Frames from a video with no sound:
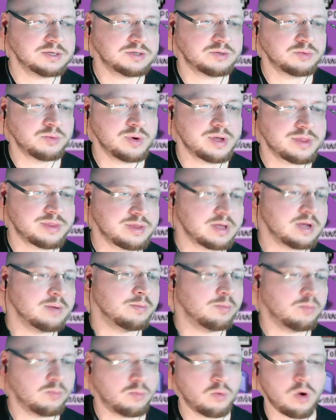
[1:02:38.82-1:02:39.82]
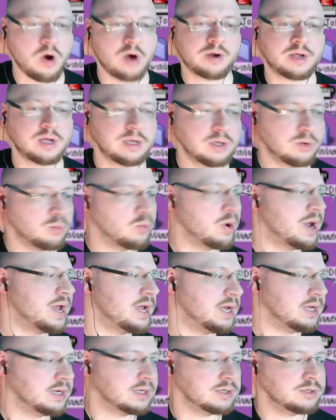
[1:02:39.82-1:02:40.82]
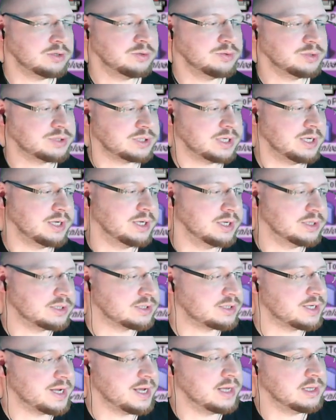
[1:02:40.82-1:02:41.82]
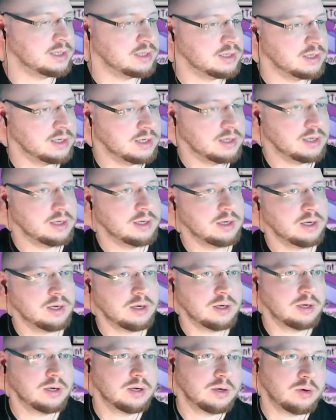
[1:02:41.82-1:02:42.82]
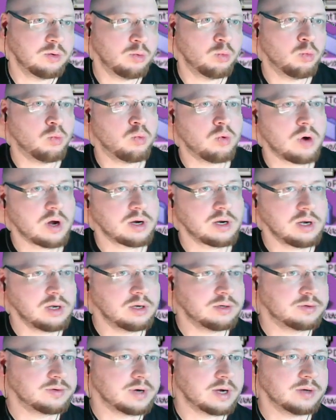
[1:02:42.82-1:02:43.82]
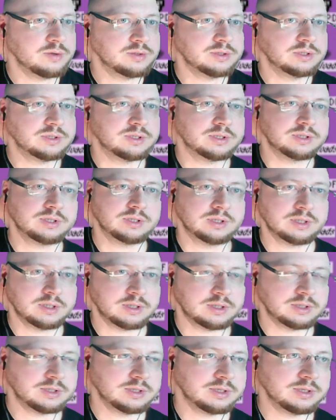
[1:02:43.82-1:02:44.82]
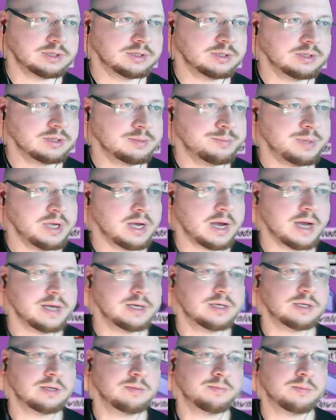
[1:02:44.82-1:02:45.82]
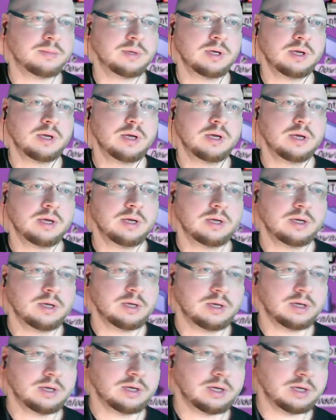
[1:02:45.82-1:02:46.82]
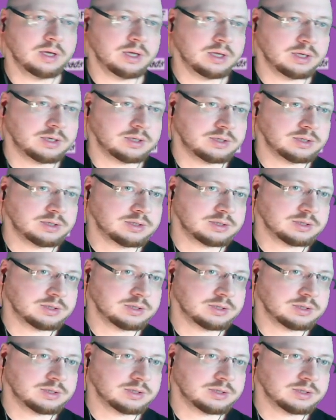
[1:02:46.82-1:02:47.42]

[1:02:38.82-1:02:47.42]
with him walking away and you seeing his tail waddle around behind him, and